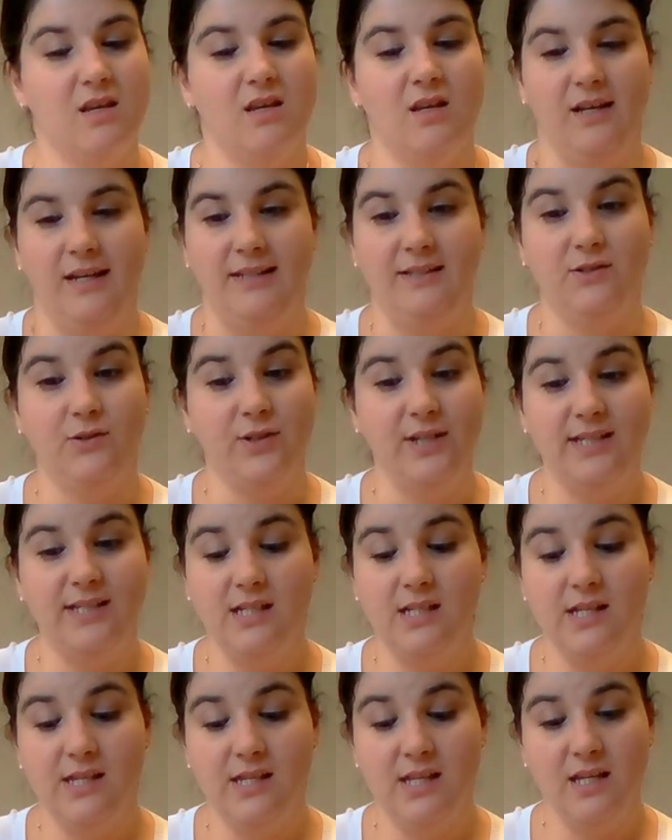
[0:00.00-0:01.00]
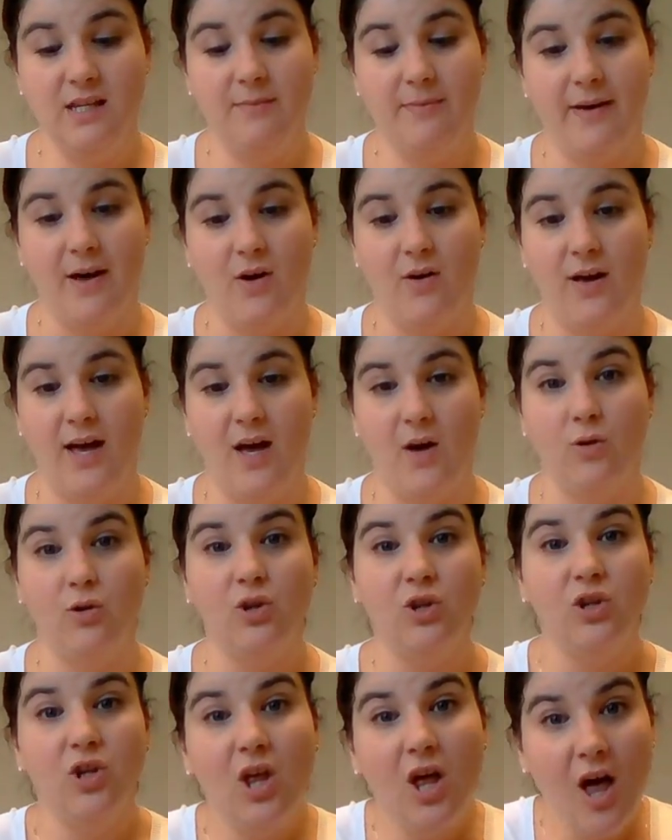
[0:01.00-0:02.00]
it's crazy to think about how
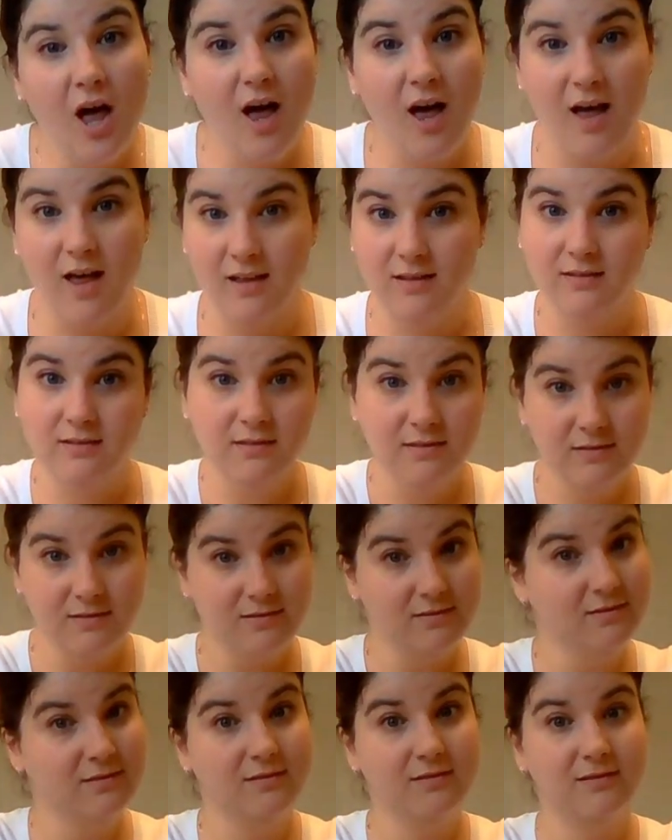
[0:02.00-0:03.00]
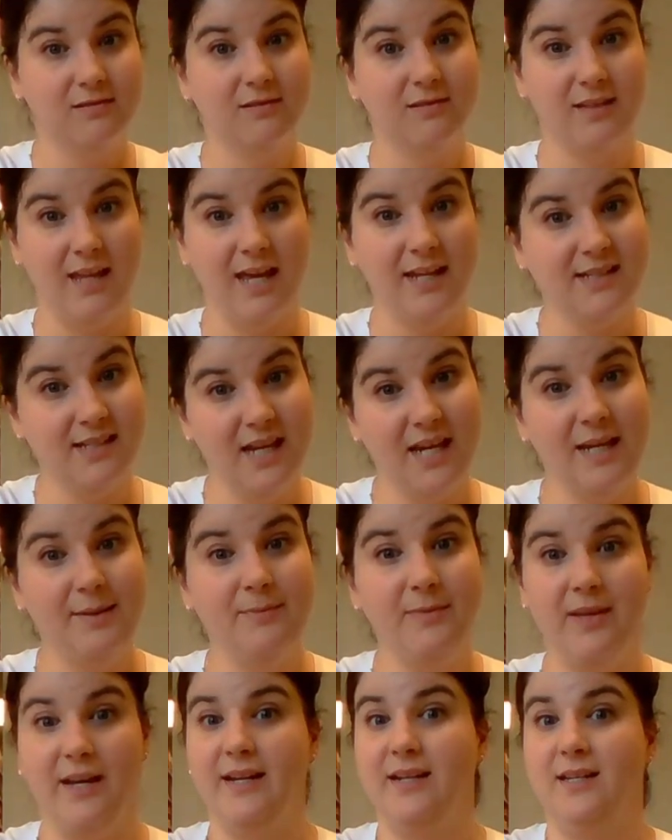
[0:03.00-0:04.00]
long that
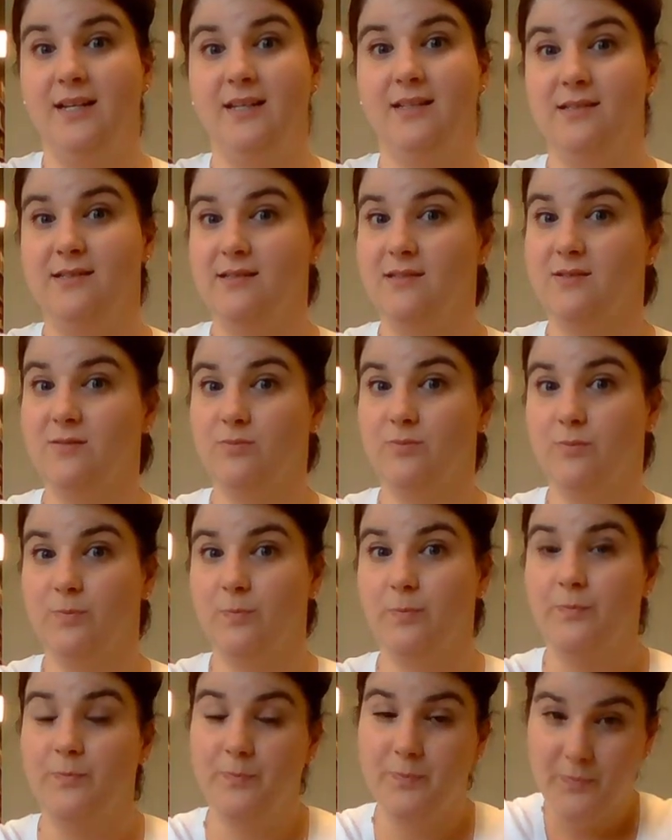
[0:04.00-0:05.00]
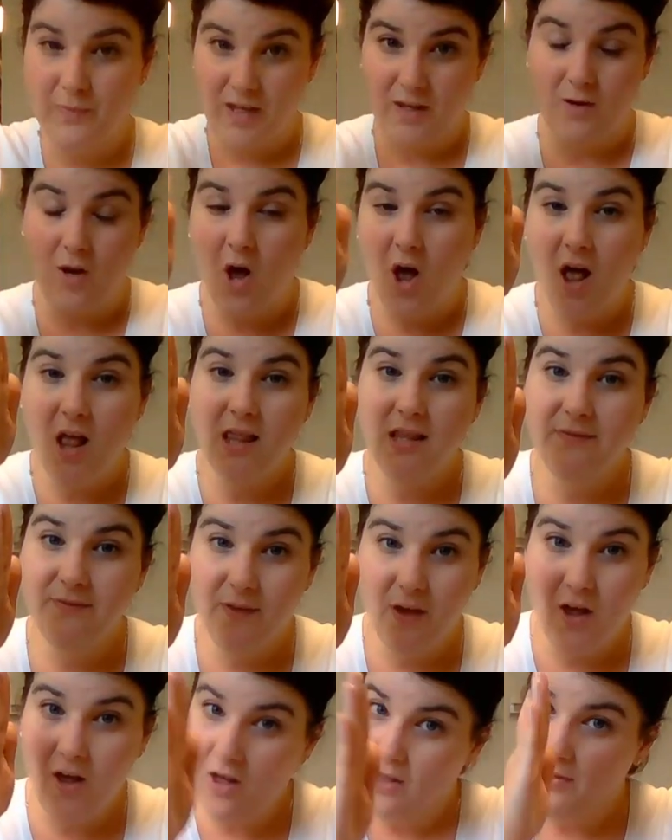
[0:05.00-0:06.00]
timeline is. And all of
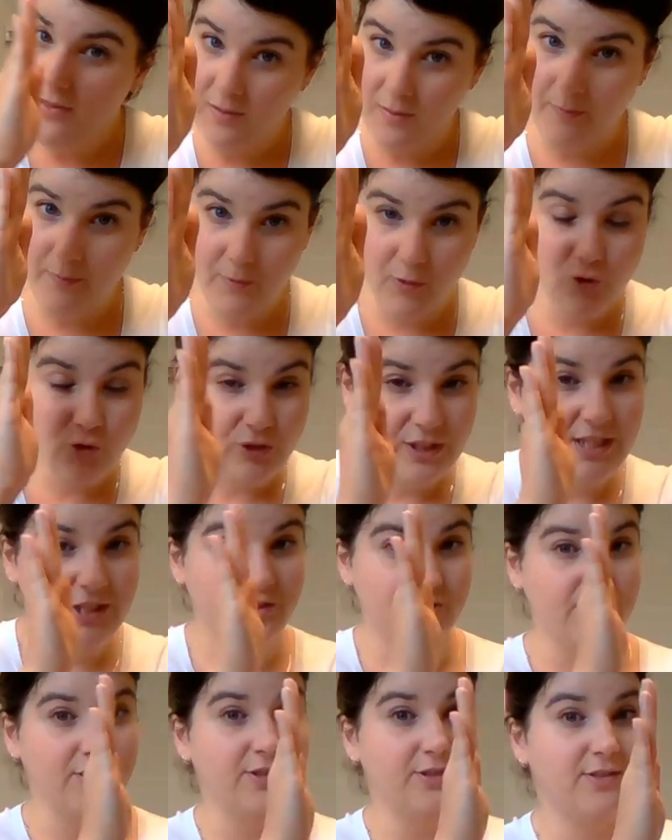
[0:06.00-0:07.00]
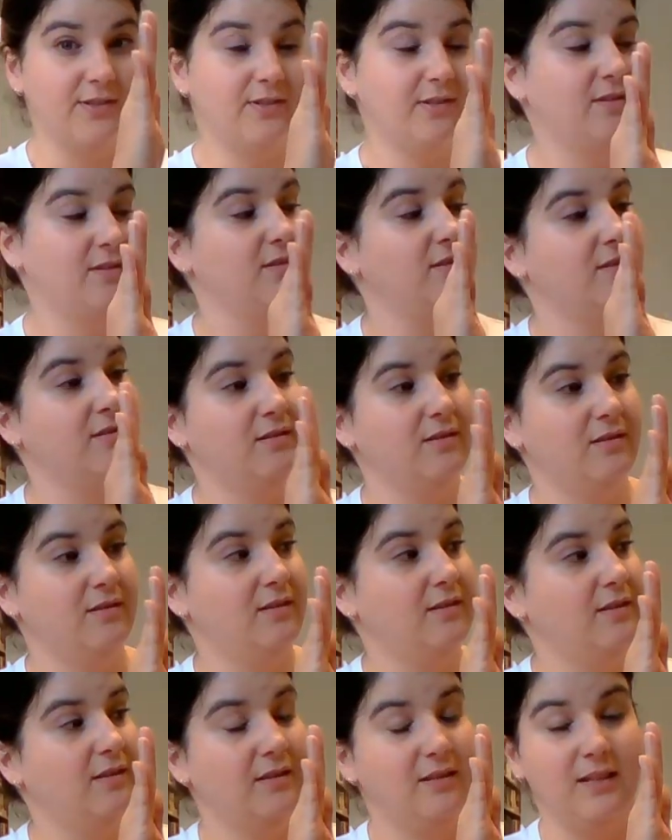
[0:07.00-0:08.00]
the creatures,
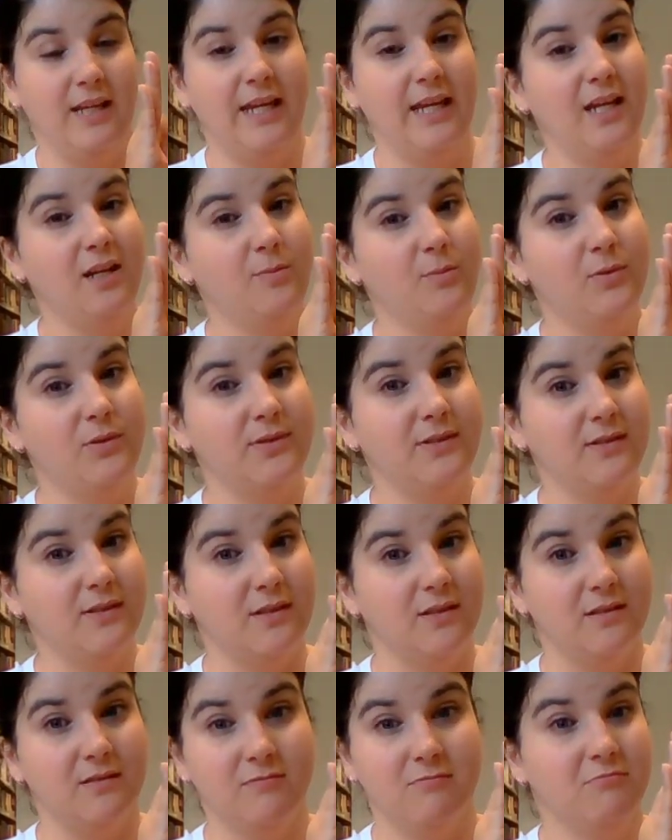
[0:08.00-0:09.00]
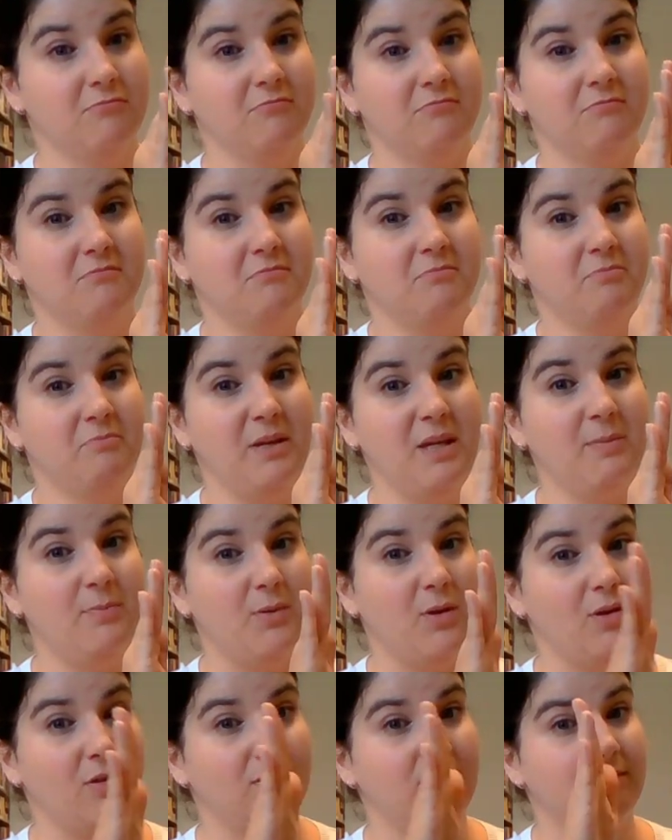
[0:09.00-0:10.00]
the animals and
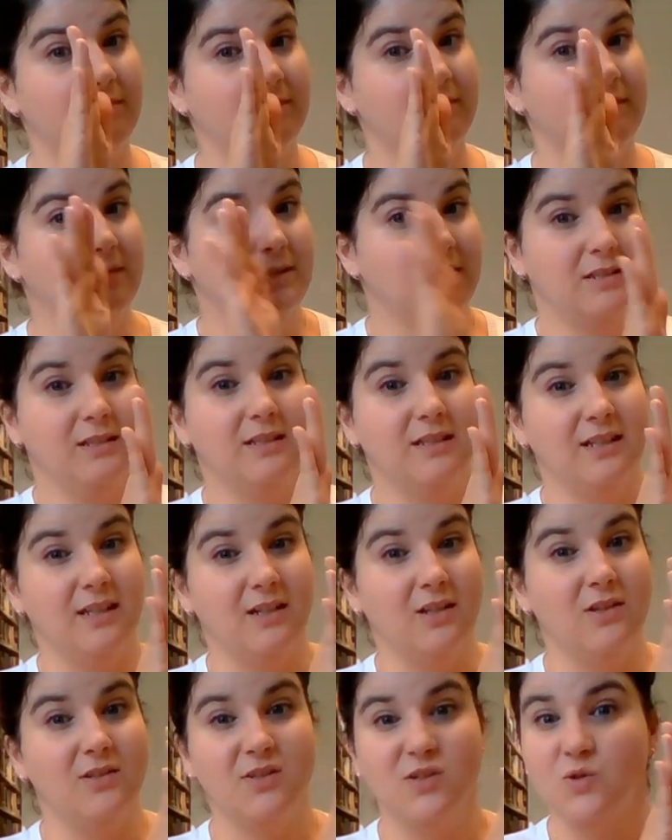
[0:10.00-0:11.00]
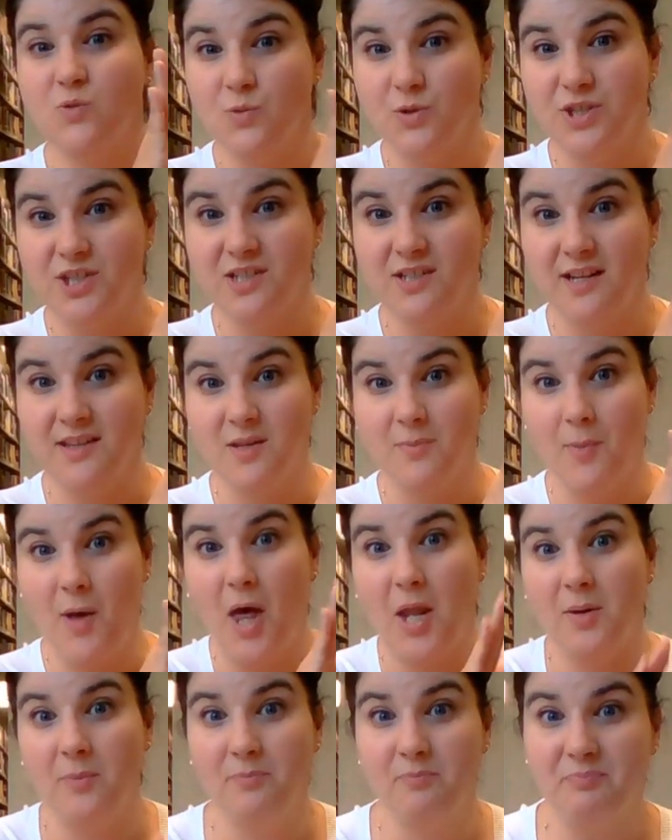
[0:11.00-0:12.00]
people, get all squished at the
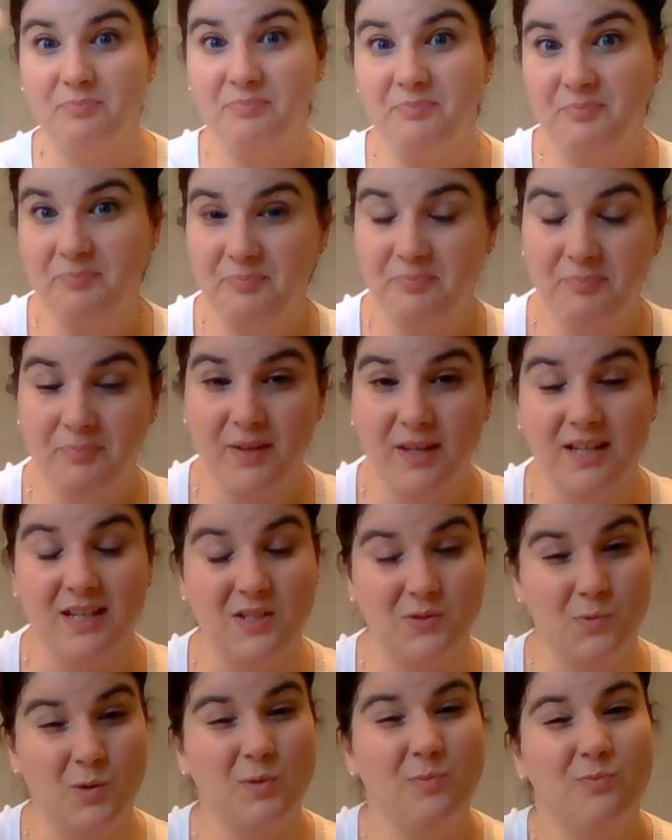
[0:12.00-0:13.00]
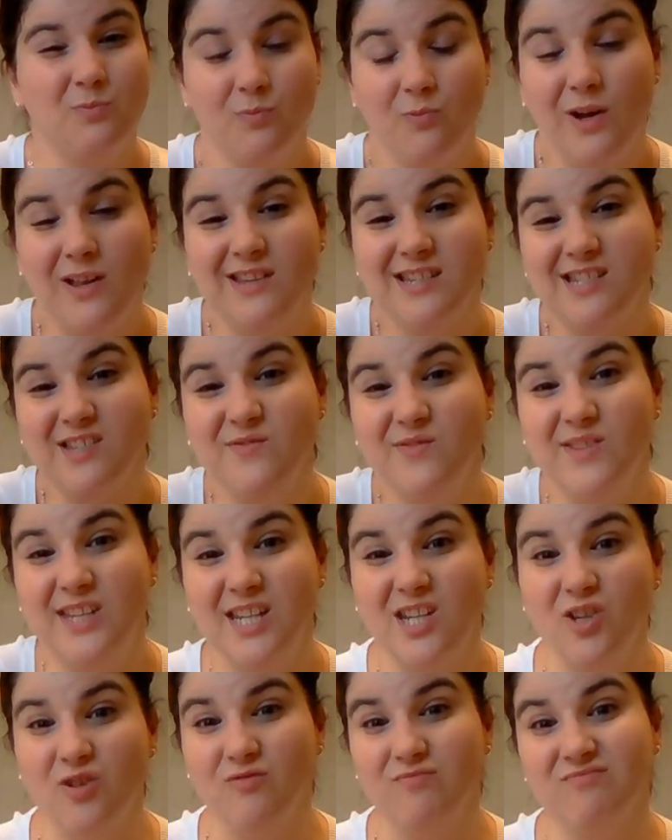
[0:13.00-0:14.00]
bottom, because we're relatively
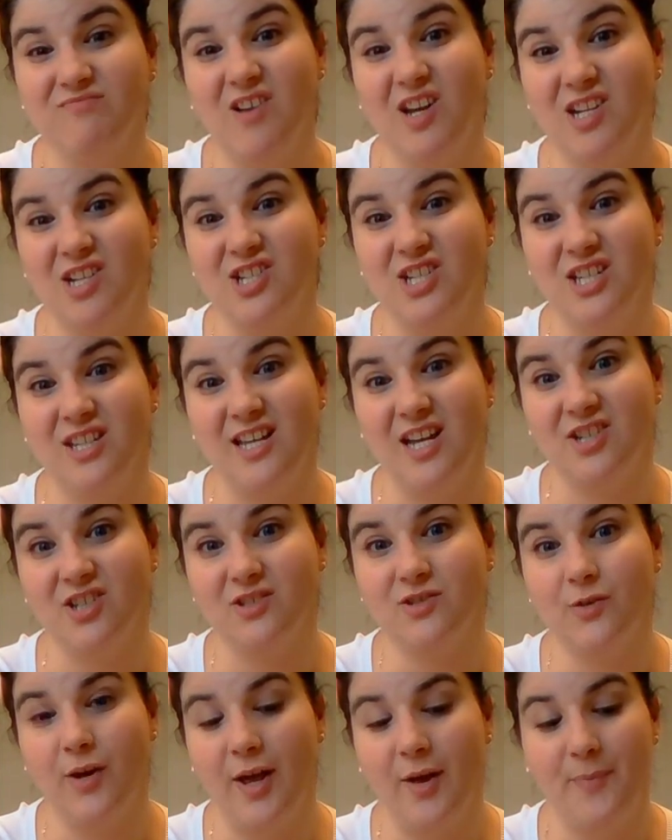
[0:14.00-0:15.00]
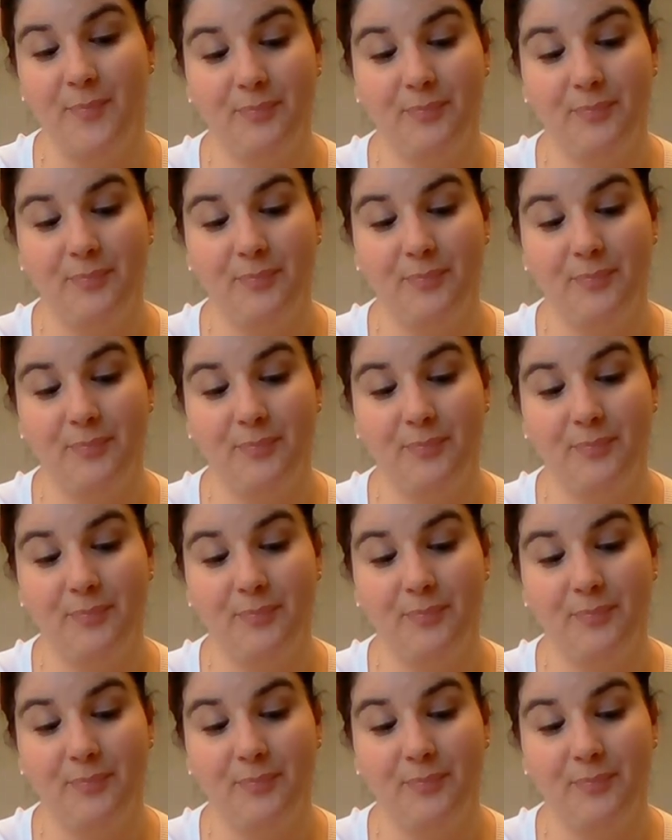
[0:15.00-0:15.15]
new on a geologic scale.